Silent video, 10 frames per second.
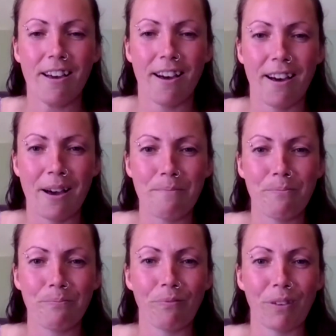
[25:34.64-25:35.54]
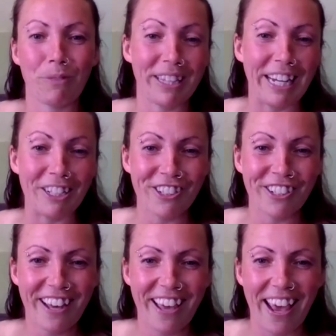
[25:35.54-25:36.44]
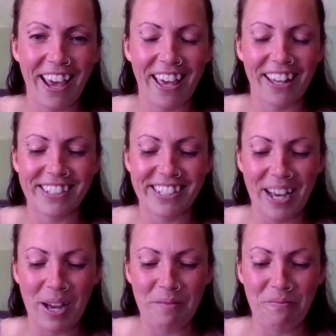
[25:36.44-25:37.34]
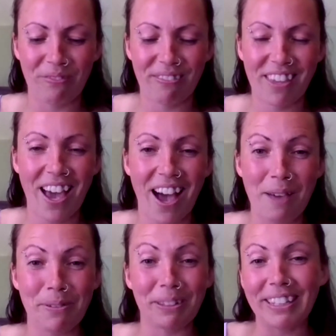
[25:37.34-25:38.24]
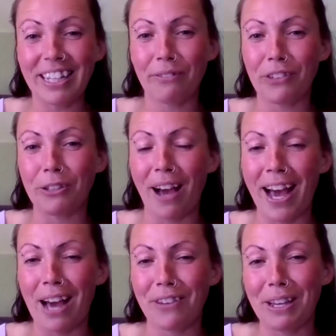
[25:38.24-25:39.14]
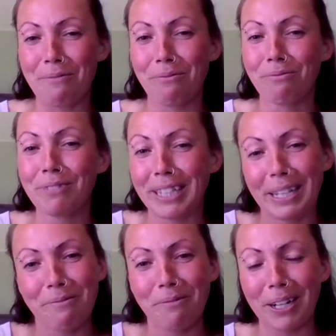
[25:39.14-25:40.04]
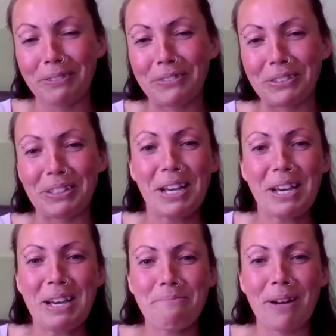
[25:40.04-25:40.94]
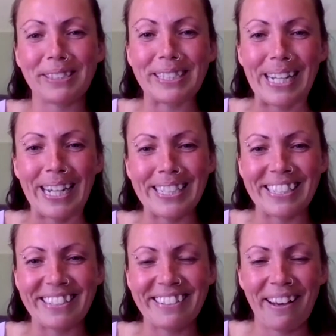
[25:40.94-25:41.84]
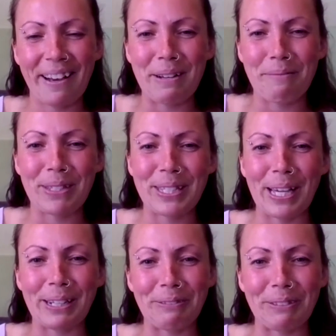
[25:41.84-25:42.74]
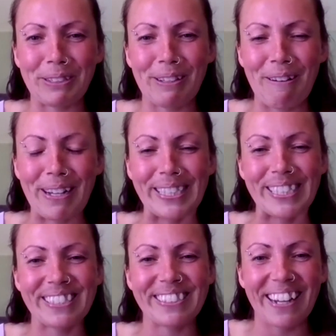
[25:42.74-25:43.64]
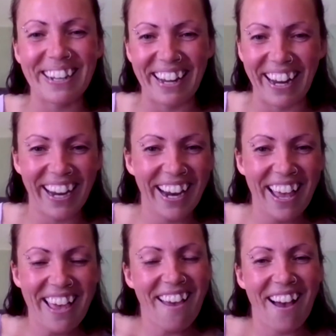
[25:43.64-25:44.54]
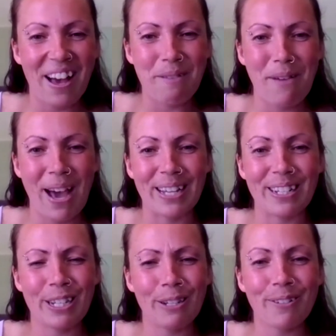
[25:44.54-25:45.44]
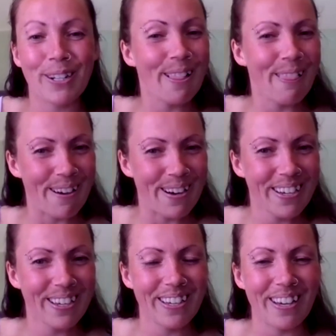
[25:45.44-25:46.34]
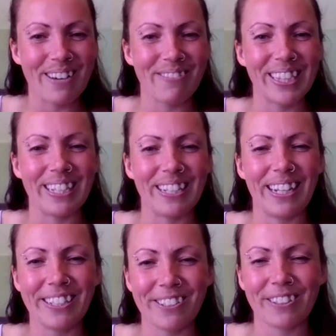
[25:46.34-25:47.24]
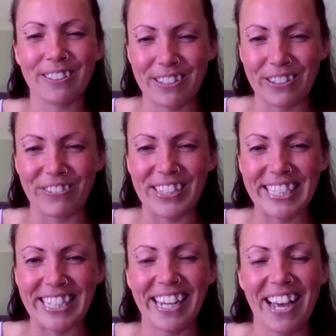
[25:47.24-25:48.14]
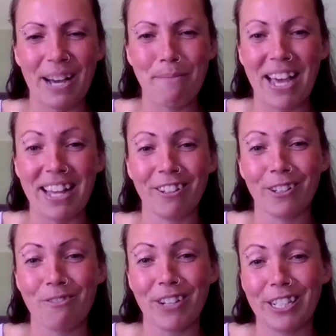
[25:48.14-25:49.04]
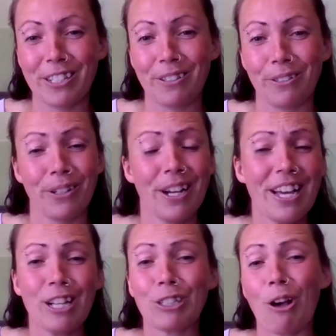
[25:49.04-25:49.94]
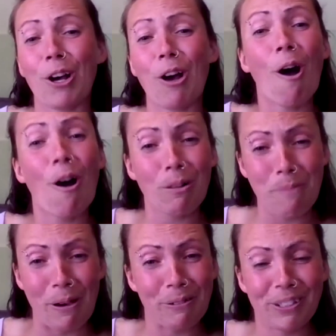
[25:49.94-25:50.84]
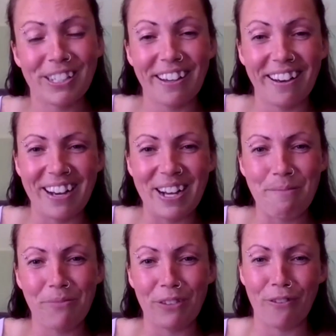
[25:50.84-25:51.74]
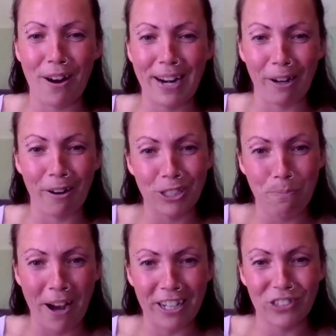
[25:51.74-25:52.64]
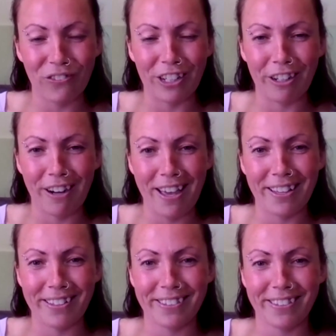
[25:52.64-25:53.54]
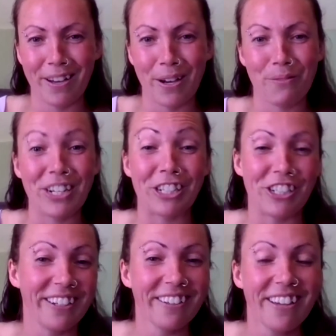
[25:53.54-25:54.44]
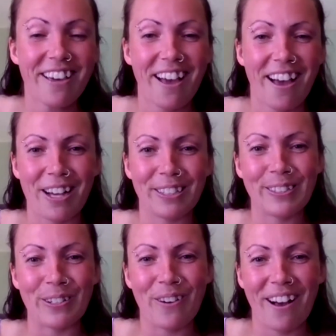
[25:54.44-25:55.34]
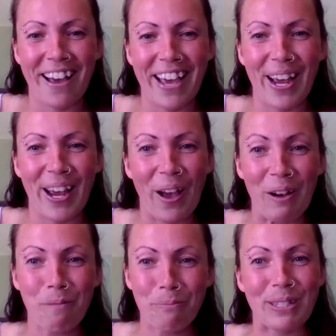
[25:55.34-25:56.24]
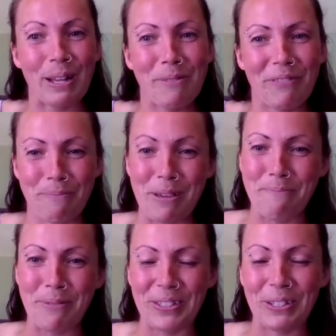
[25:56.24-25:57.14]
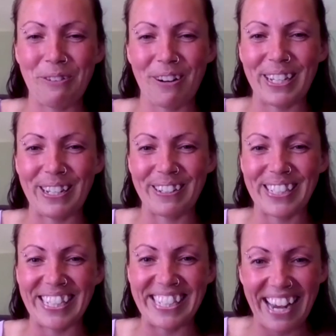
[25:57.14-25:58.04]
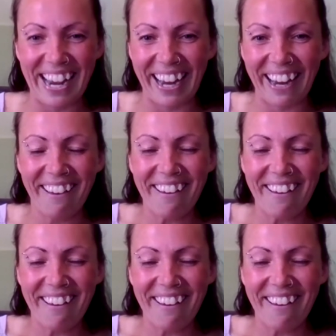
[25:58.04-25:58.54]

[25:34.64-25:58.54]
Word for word: um, with nature. And um, yeah, I believe you have a really wonderful presentation um, scheduled on Sunday um, at two o'clock uh, with the Nature Conservancy. Um, and they're going to talk all about um, the Frontenac Arch Biosphere as a region. Uh, so I, I hope some of the people who are here today